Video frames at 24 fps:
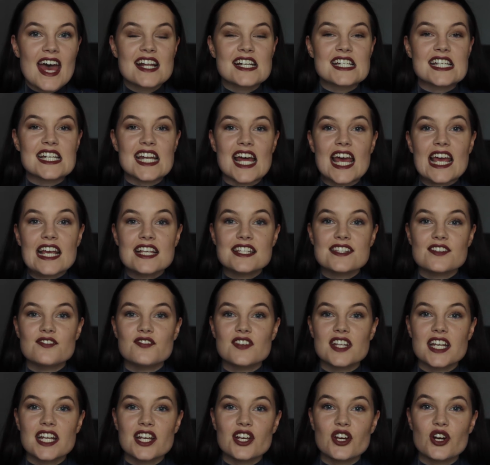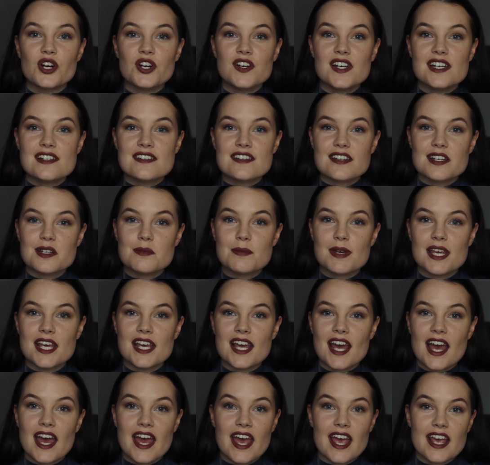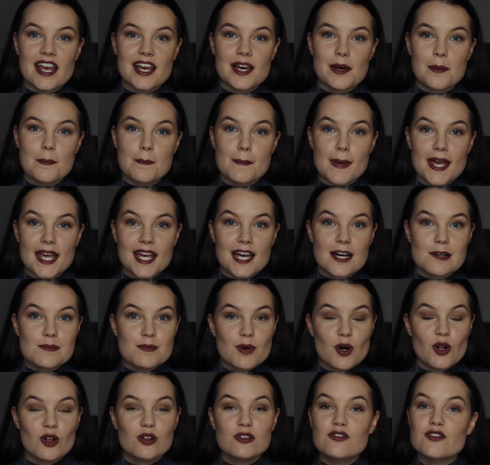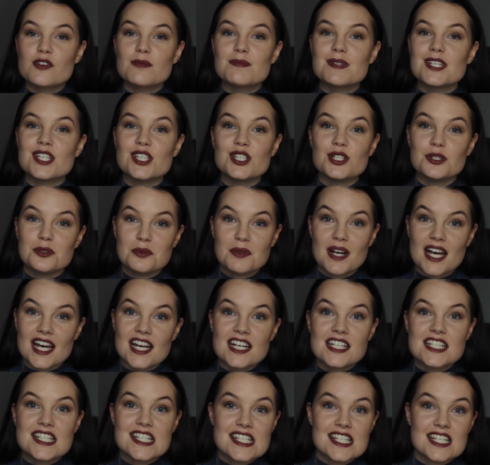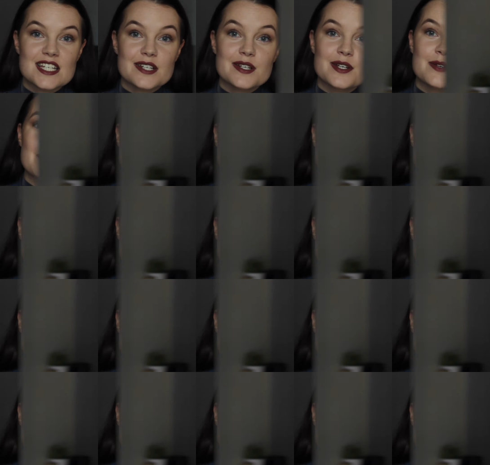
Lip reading: Today's video is going to be a makeup haul from the US.